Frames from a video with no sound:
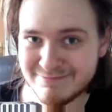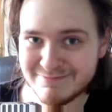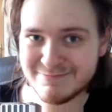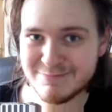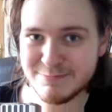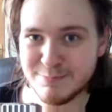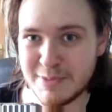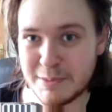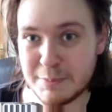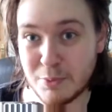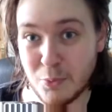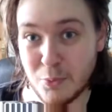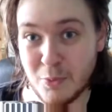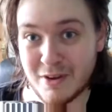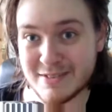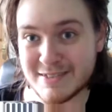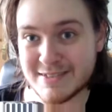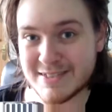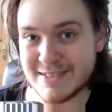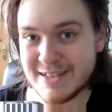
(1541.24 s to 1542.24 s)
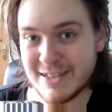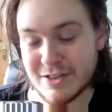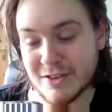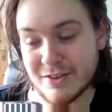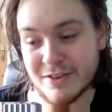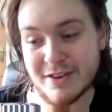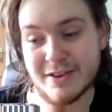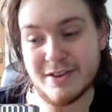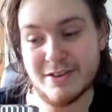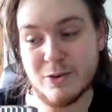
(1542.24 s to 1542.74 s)
people want
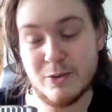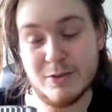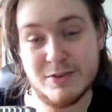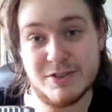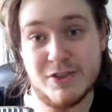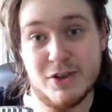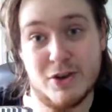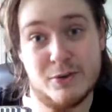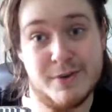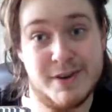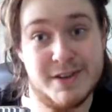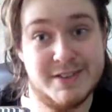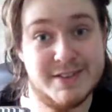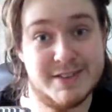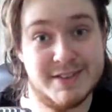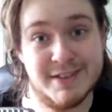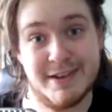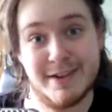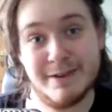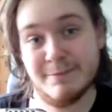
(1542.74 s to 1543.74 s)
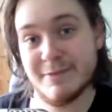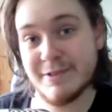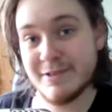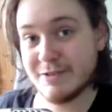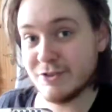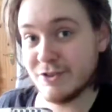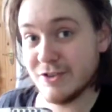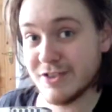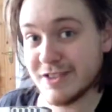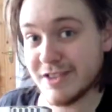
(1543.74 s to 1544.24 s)
another all-star racing game.
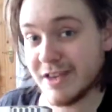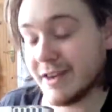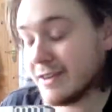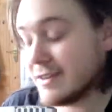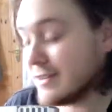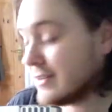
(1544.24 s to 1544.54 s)
Just saying.